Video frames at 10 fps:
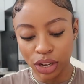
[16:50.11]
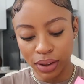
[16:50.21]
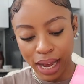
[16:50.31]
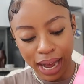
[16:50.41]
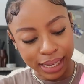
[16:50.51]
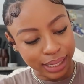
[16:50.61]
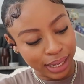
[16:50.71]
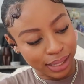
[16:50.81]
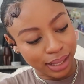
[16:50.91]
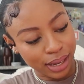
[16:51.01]
you guys
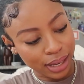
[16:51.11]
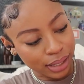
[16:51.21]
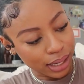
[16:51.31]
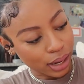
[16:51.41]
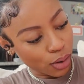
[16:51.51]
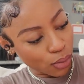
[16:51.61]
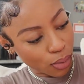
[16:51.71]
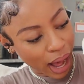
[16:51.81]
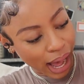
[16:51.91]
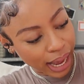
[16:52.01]
is this
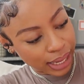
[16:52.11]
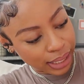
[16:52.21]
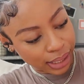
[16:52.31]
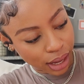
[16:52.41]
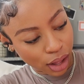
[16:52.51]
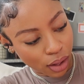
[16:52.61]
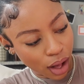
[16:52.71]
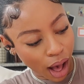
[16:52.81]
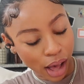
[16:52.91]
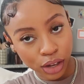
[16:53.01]

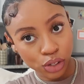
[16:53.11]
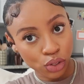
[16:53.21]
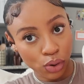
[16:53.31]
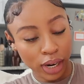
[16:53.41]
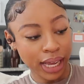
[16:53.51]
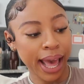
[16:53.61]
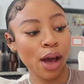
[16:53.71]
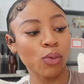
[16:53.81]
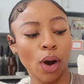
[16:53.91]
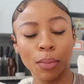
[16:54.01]
YSL Hot Couture
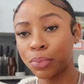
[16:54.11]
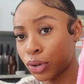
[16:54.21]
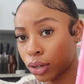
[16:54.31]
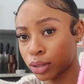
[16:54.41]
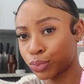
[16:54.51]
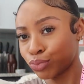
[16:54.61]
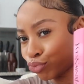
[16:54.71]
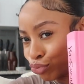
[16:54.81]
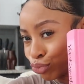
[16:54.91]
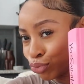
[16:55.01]
Catwalk book.
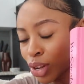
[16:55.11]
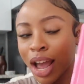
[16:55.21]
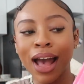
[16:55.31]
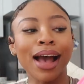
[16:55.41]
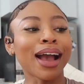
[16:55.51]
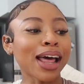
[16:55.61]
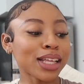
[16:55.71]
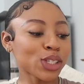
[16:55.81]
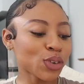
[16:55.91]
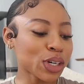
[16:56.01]
Got
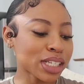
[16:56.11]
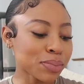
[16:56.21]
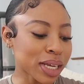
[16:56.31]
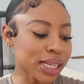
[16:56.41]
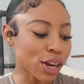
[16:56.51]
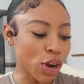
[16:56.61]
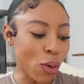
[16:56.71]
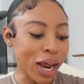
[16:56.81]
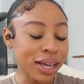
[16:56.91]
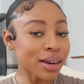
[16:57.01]
this for Christmas, and
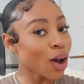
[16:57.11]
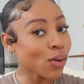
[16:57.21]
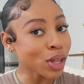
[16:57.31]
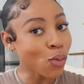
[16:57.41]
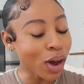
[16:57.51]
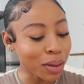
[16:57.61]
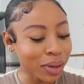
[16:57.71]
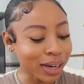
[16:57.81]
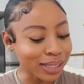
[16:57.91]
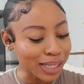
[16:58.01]
no, I did not only want it
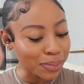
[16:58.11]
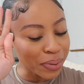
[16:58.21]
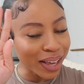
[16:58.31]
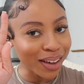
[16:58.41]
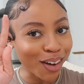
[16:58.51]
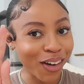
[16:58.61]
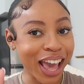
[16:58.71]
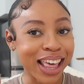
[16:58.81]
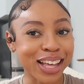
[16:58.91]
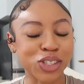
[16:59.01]
because it's pink,
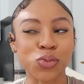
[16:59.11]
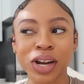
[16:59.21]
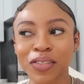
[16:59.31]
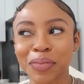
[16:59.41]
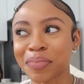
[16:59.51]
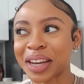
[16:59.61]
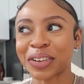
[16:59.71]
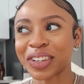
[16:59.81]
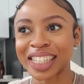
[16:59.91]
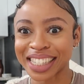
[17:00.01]
okay? That's one of the
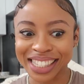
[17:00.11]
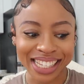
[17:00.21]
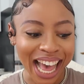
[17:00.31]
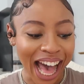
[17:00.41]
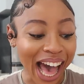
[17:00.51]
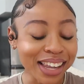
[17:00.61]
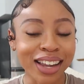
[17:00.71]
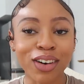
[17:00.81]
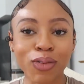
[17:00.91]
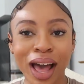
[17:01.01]
many reasons. I
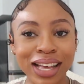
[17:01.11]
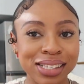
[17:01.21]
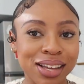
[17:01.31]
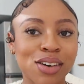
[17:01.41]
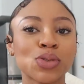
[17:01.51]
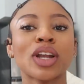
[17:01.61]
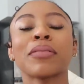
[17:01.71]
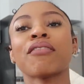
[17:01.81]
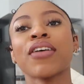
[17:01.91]
love YSL. It's one of my